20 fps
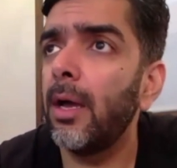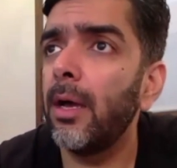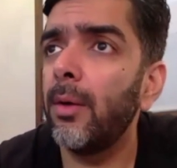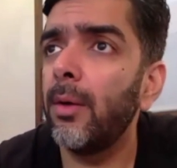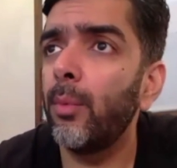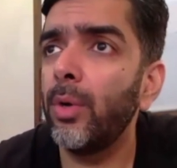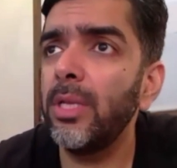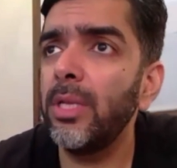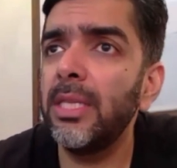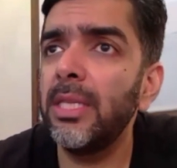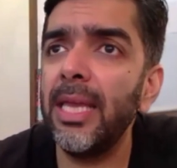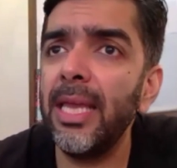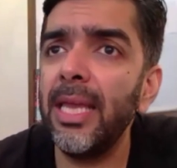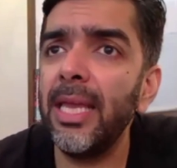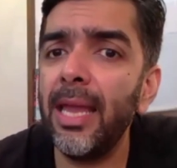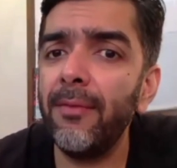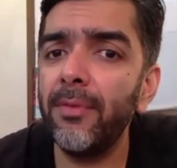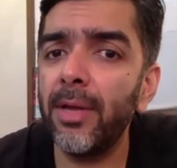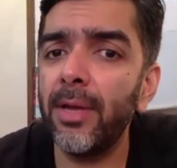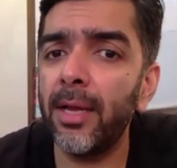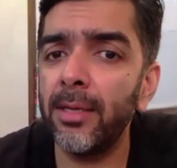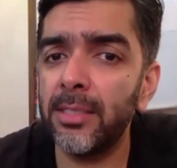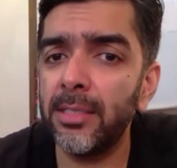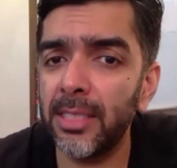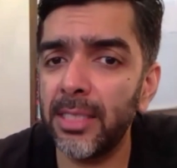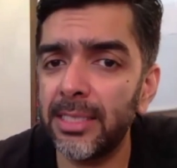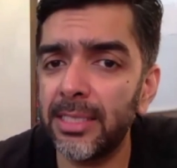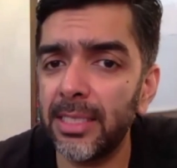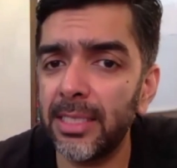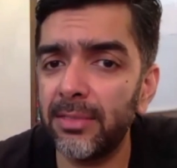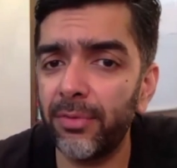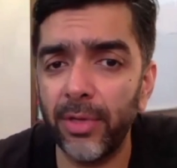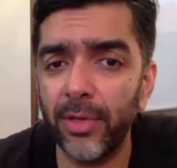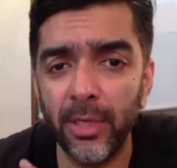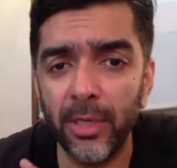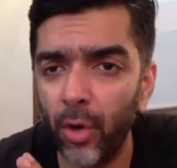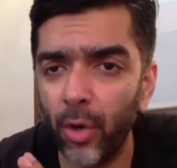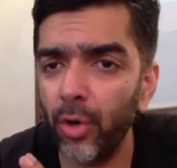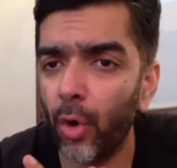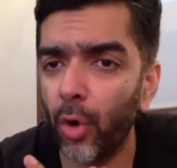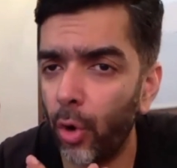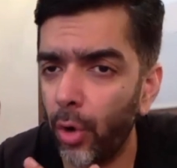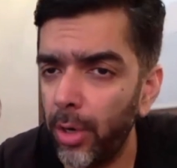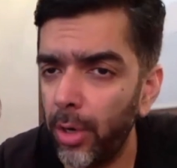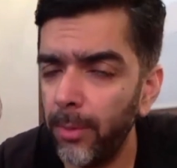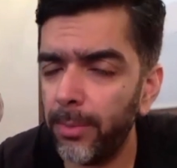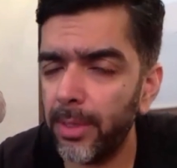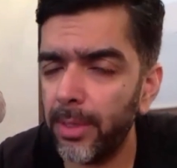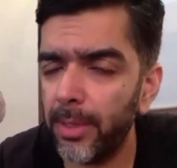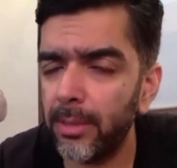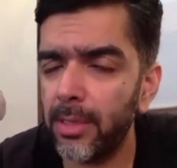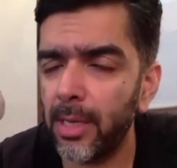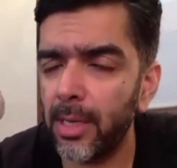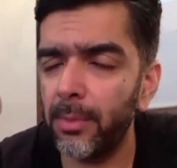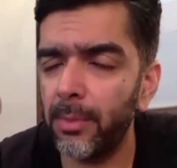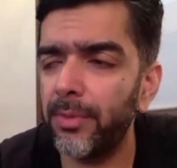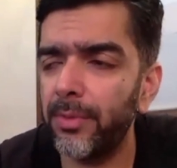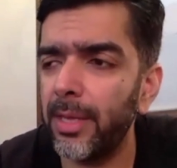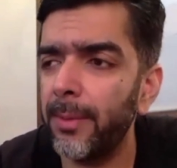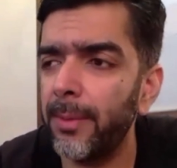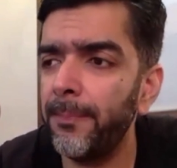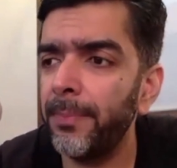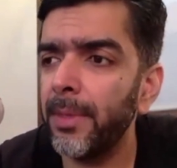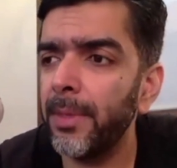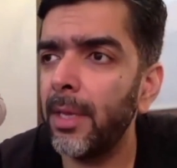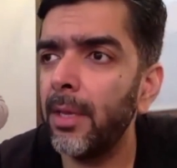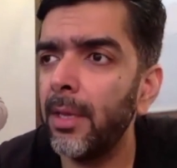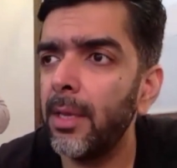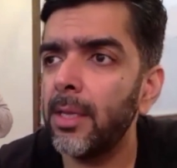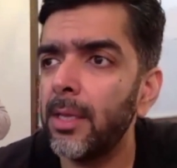What they have done successfully, not all, but some of them,